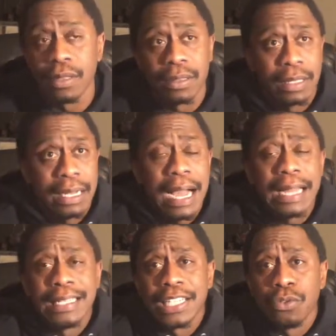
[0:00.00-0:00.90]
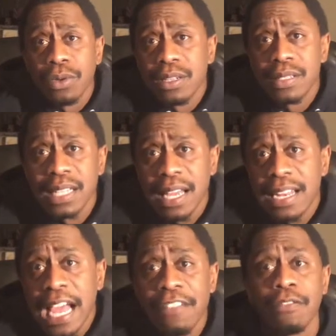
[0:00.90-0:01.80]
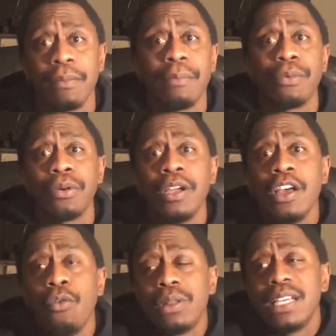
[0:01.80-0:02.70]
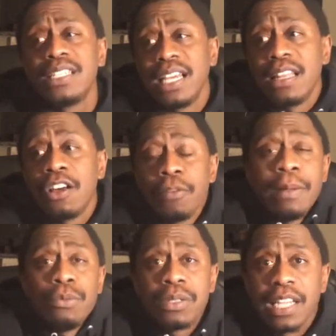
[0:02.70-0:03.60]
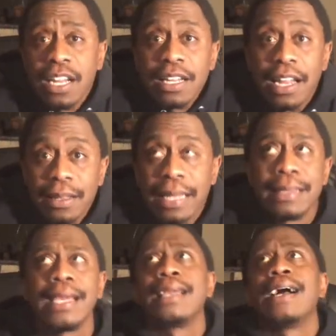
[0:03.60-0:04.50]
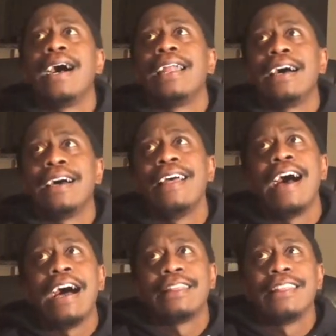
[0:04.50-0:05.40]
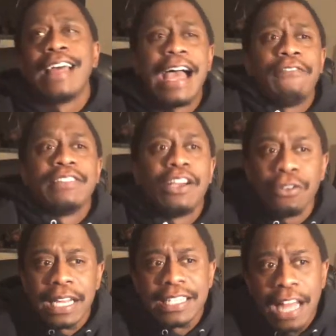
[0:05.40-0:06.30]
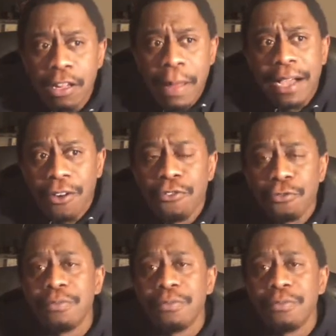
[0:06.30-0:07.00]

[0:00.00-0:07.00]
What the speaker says: the context of what it said, and I even remember what they said. Other people said, like thank God, I haven't heard that since I was back home.